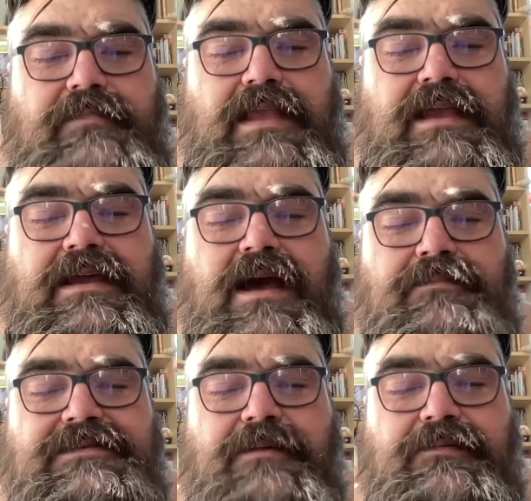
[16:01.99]
It
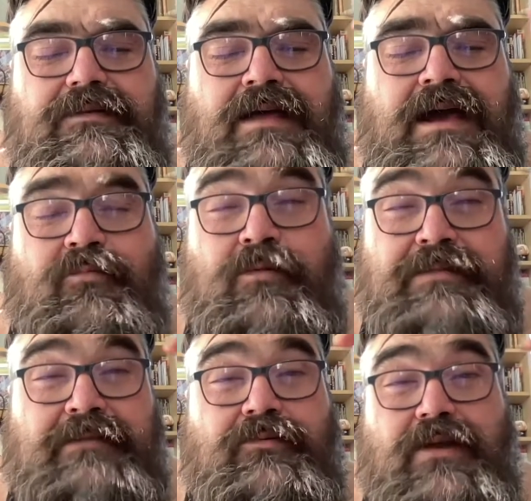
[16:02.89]
comes up a lot when
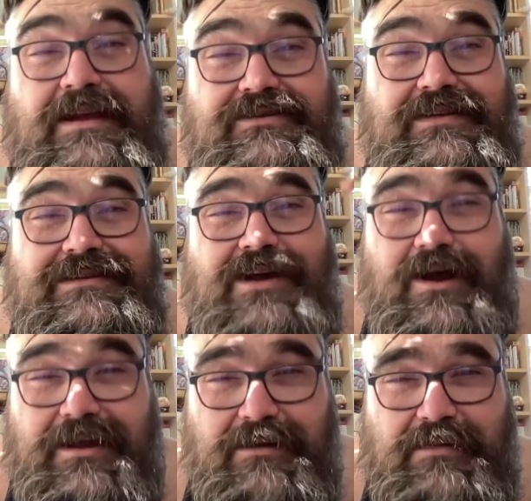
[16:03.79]
people are actually
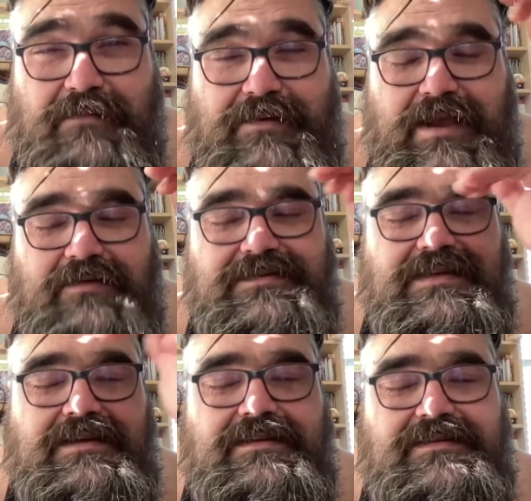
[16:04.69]
talking about
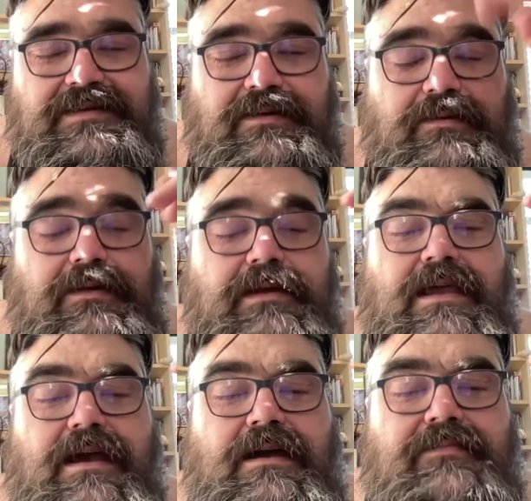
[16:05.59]
Bukowski. So,
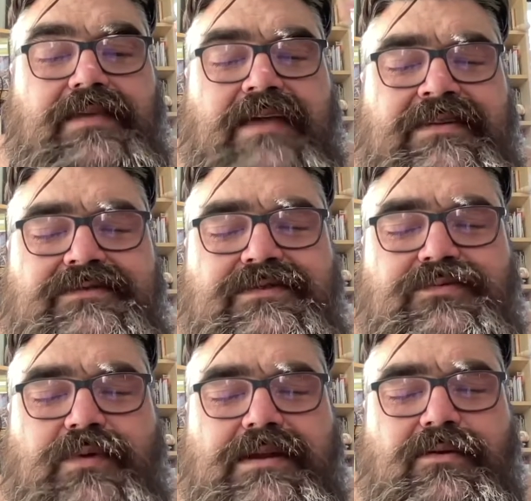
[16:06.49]
and this was
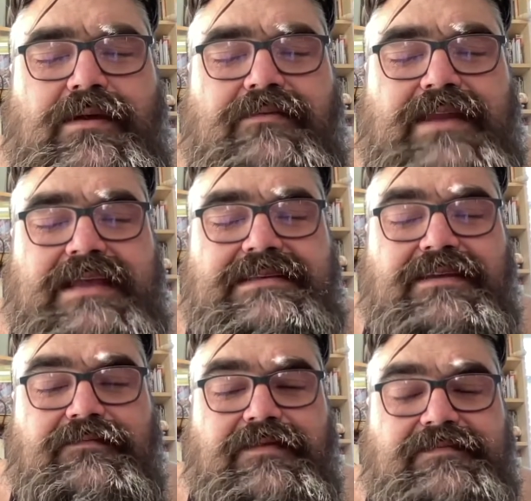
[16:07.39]
written around
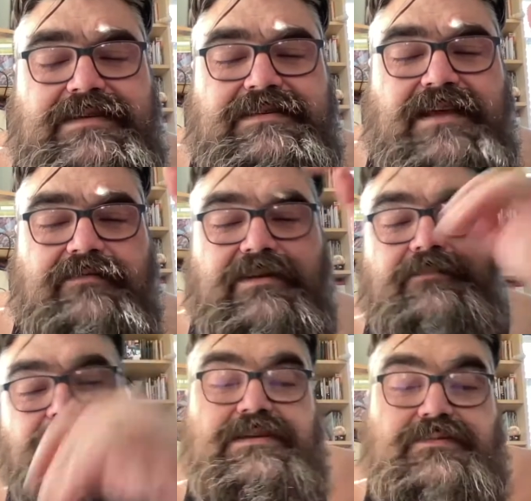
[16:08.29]

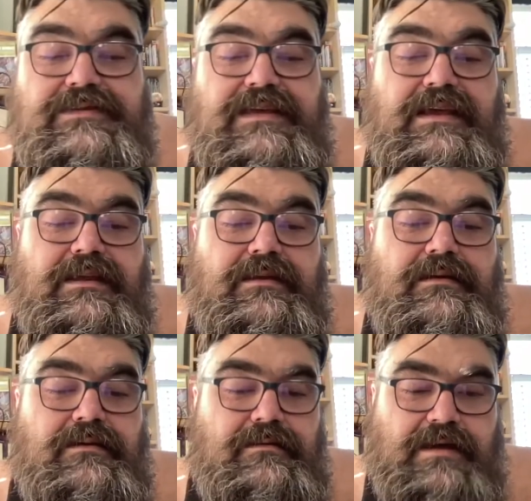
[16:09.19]
1957. This was in,
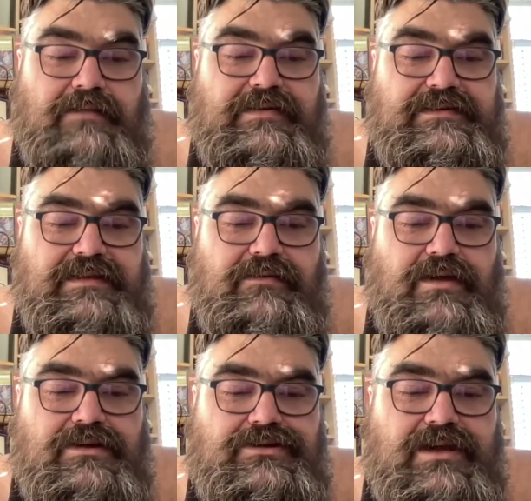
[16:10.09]
obviously,
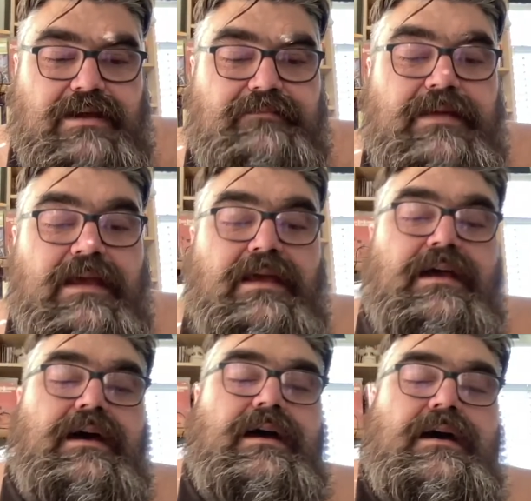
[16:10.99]
Longshot.
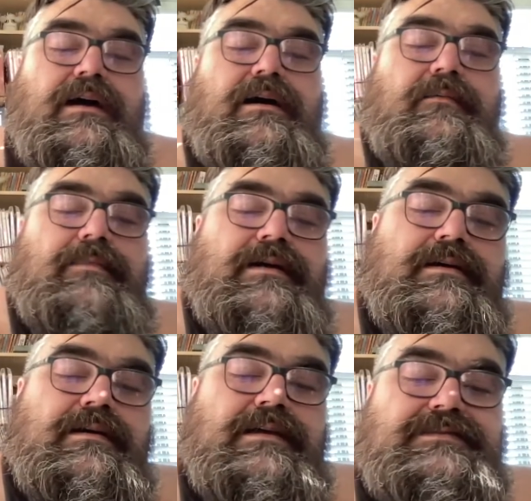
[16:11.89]

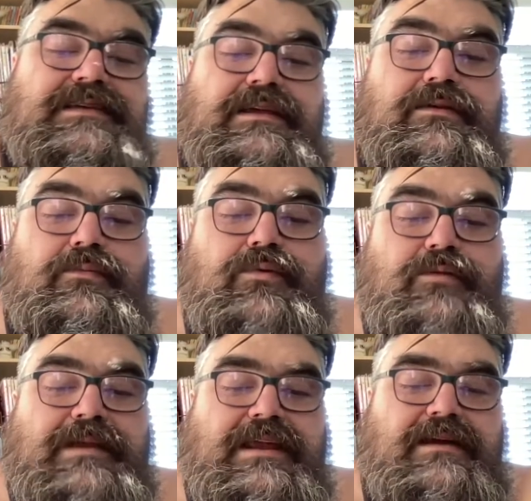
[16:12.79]
It's in
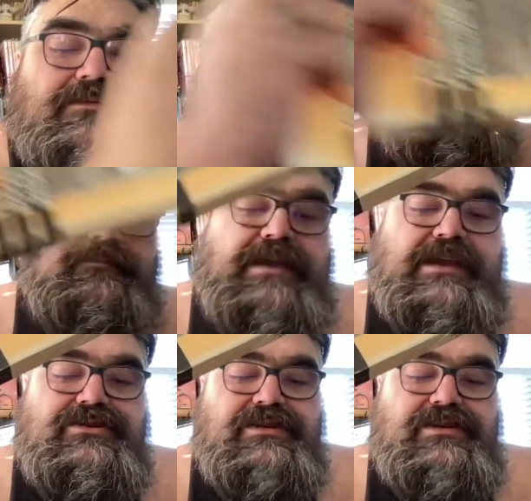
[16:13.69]
Rooming House, page